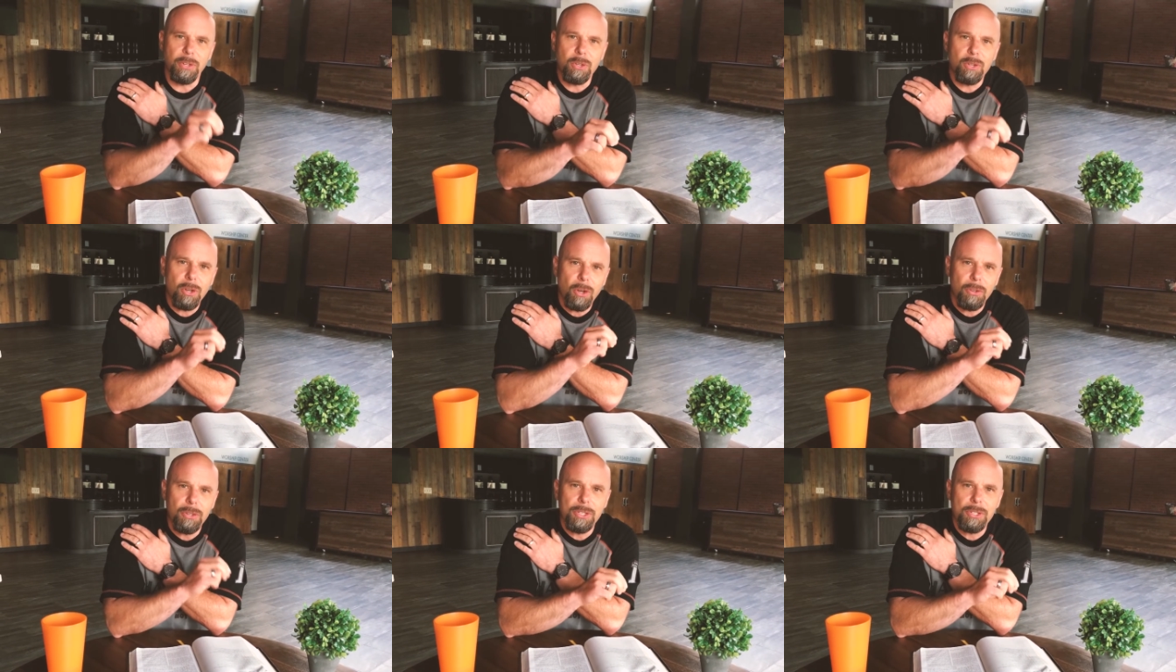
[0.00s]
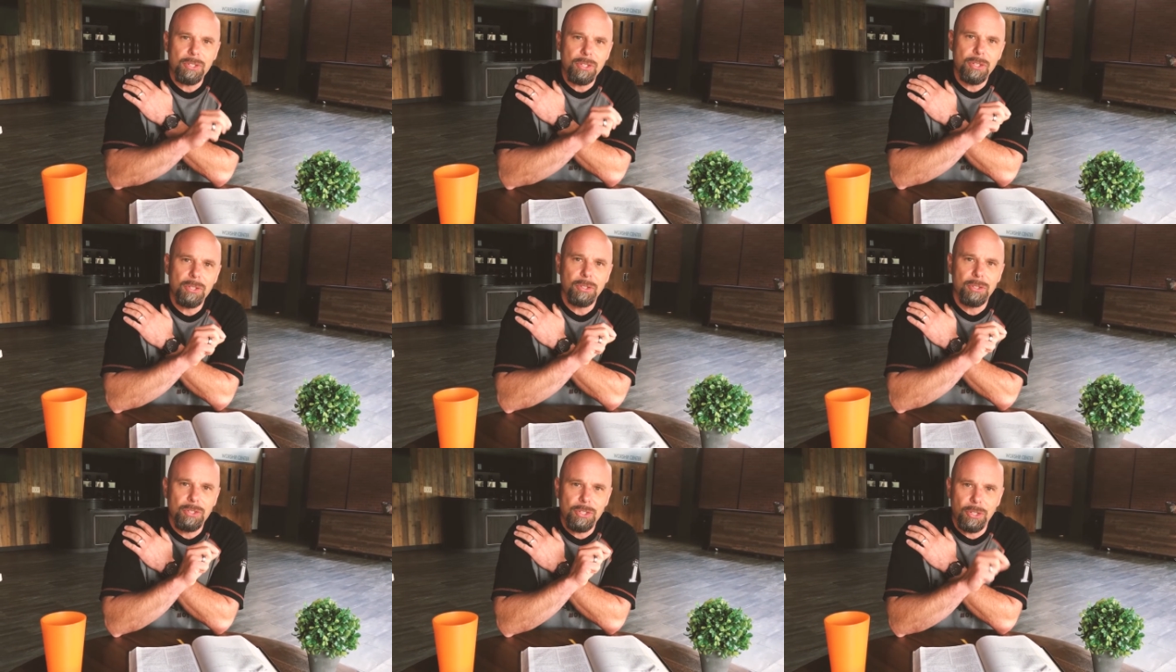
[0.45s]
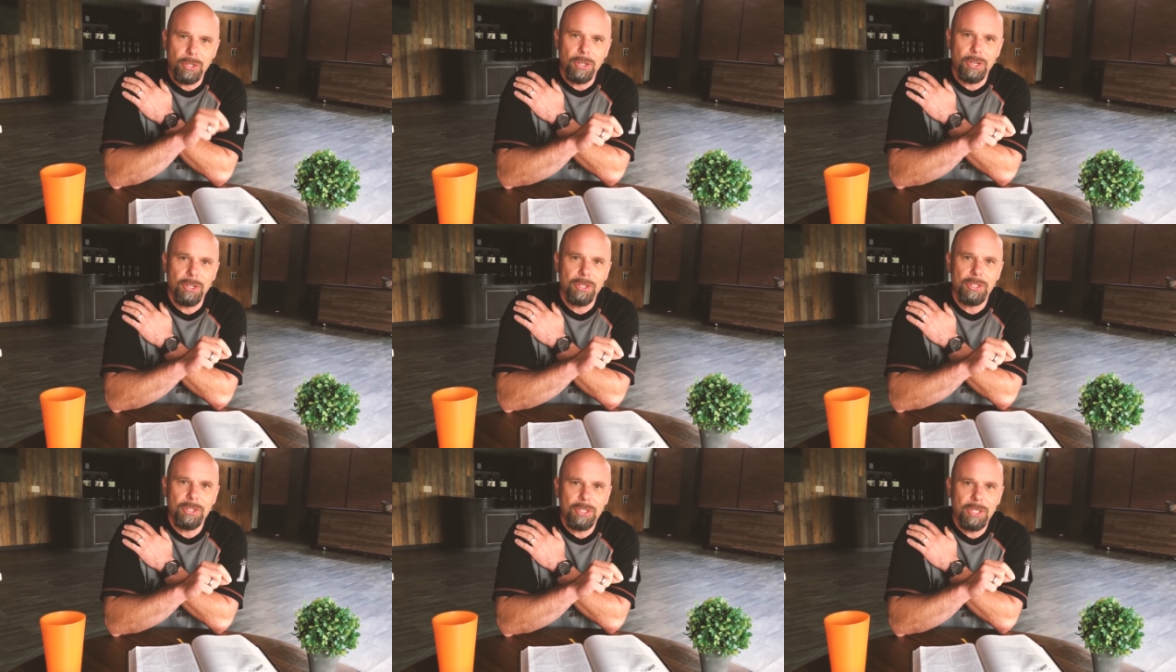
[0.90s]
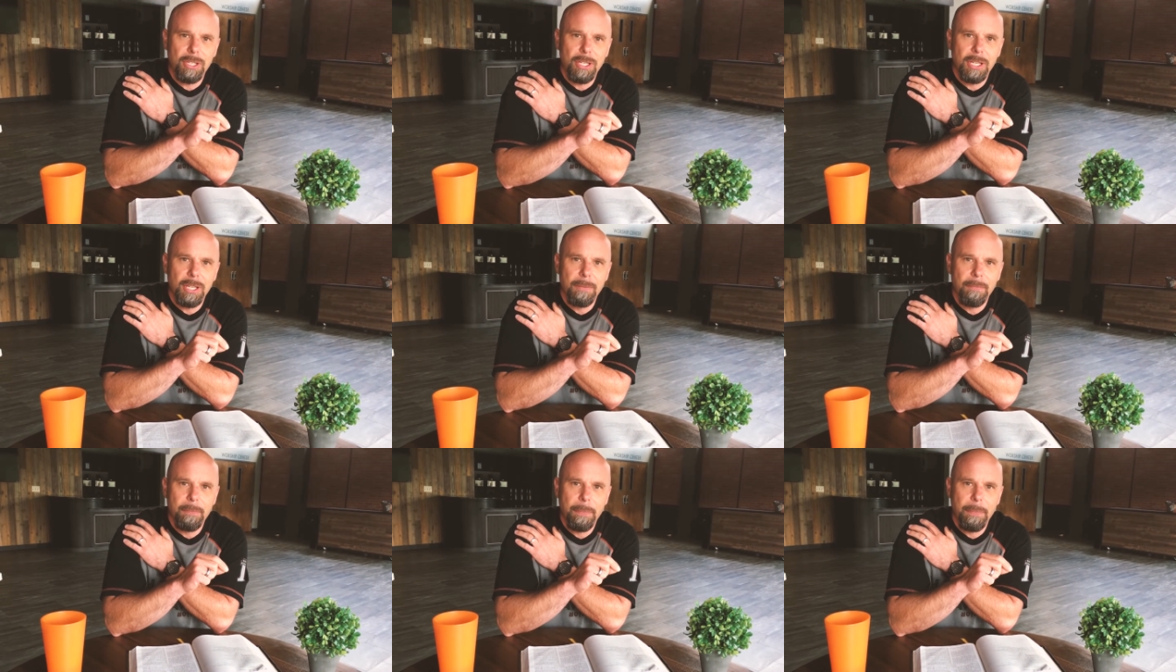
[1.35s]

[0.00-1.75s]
if you call this your church,